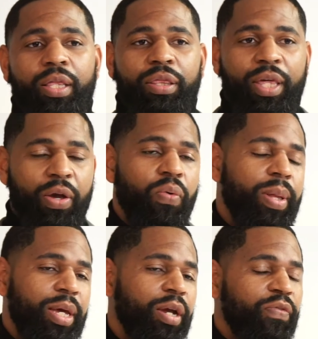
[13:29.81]
they want
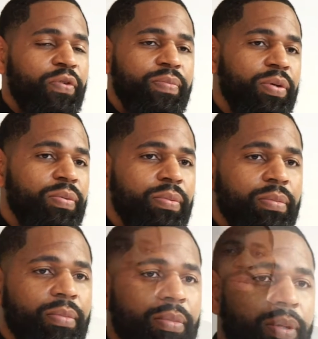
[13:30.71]
to hear from you.
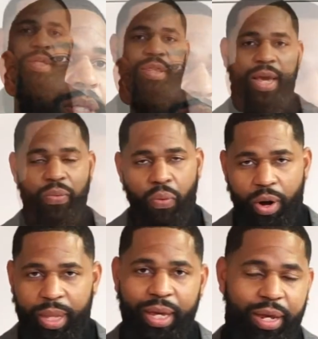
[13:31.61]
They
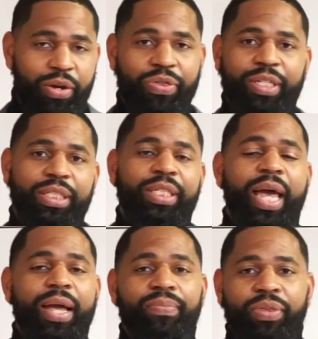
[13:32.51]
want to hear the
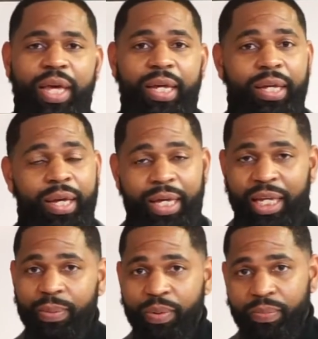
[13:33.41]
same thing.
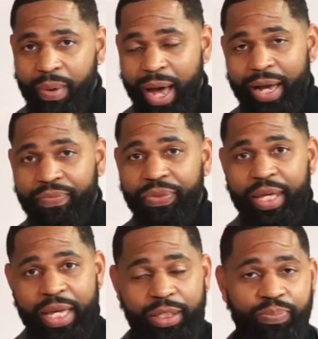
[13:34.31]
Keep in mind,
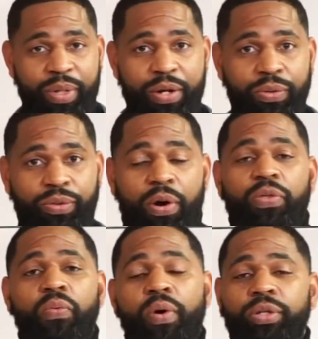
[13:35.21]
these bills are the
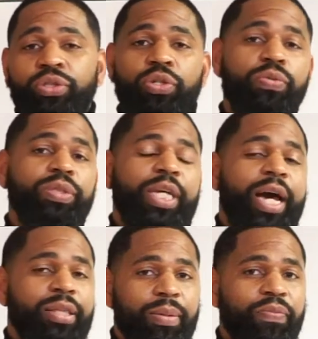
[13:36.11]
ones you
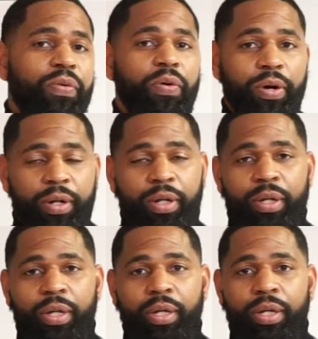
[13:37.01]
signed up for.
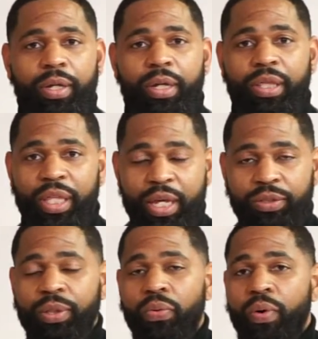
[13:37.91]

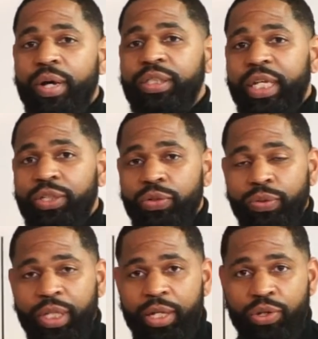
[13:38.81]
These are the ones that you
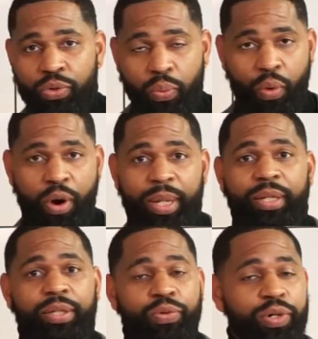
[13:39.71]
said you wanted.
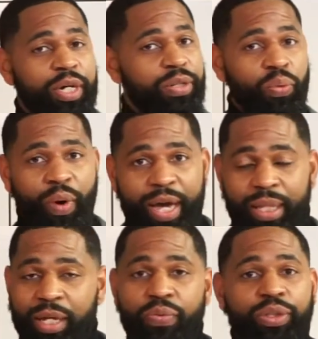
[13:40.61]
You couldn't wait.
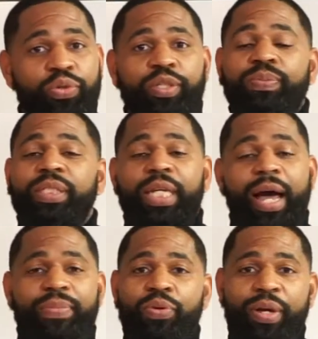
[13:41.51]
It was Christmas
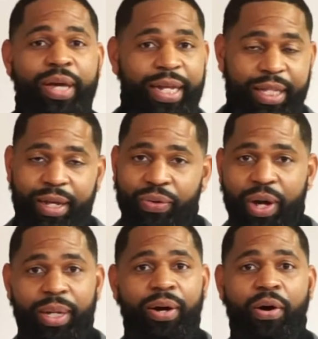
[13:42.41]
time. You got that
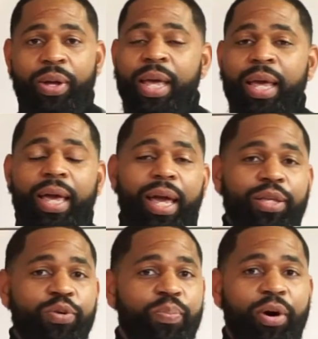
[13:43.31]
credit card and
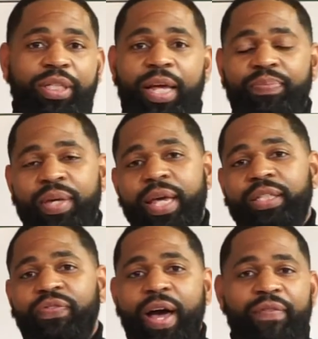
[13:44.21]
you bought that
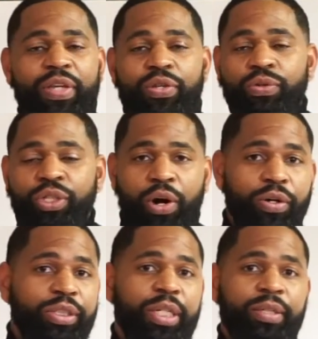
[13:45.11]
PS5 and you
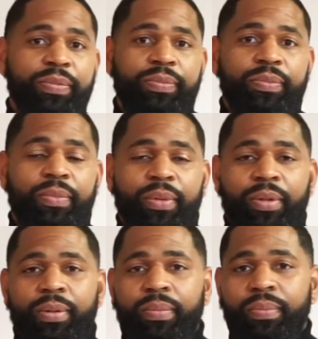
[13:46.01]
charged it.
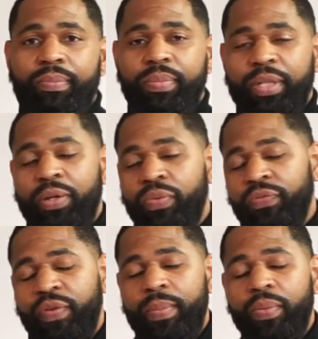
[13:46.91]
But then when
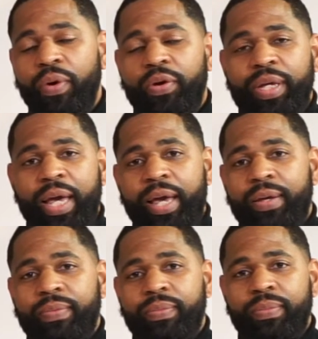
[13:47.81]
February
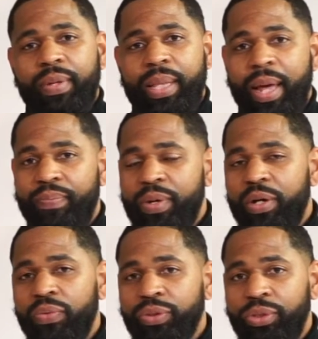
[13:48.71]
came and that
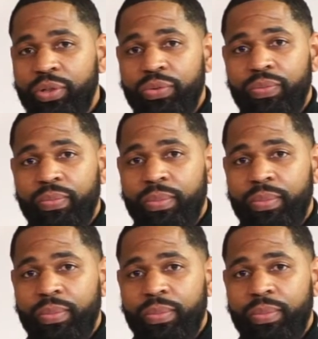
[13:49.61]
bill was due,